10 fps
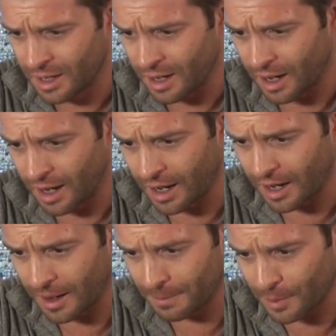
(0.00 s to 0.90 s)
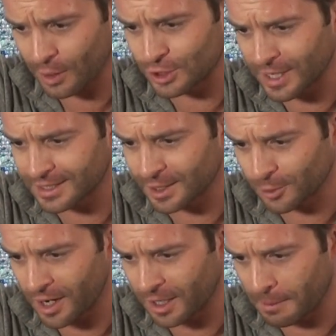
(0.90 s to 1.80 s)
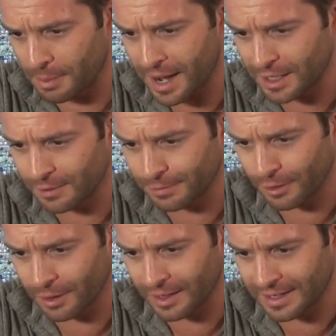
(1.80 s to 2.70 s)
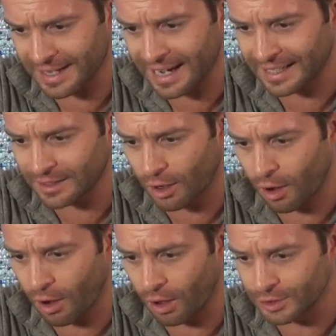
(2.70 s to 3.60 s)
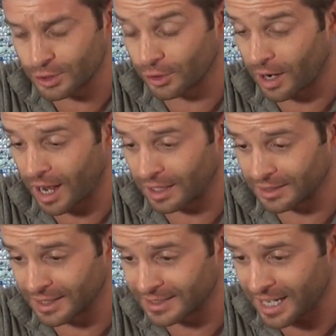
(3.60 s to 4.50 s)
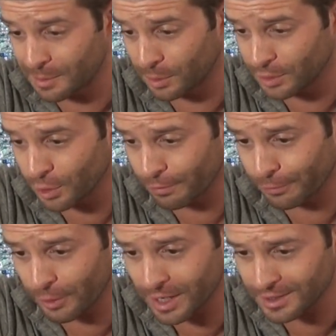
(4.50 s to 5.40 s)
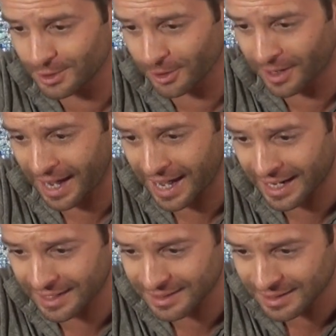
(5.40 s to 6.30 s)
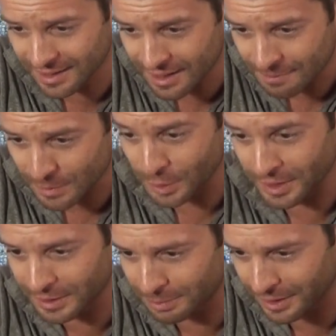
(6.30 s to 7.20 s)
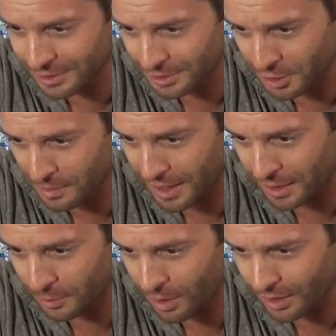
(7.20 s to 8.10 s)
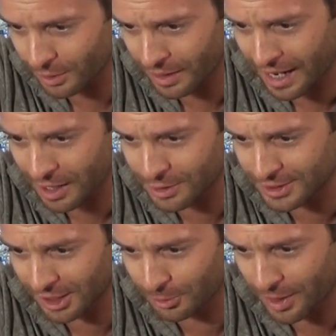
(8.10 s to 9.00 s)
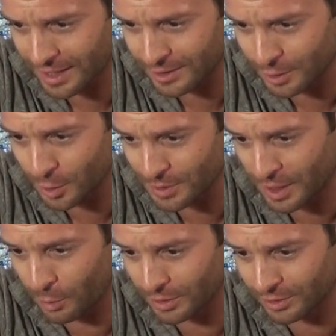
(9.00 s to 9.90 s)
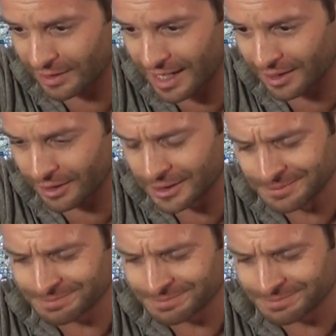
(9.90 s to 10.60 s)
Are just the right companion for decking the halls, your holiday table, your fridge, your hand. You get the picture. No matter what or how you celebrate, do it with a winter lager.